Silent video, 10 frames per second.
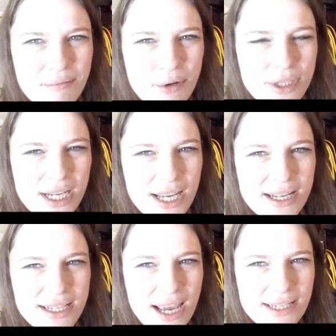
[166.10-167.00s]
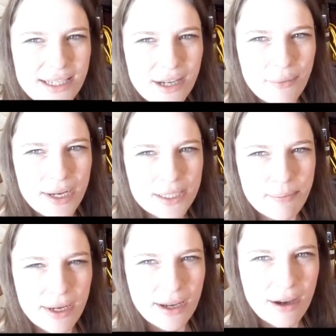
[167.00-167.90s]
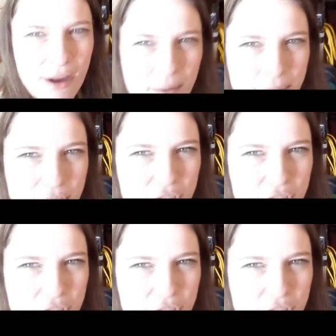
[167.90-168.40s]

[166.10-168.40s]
Bodhi and Daddy are we to pick up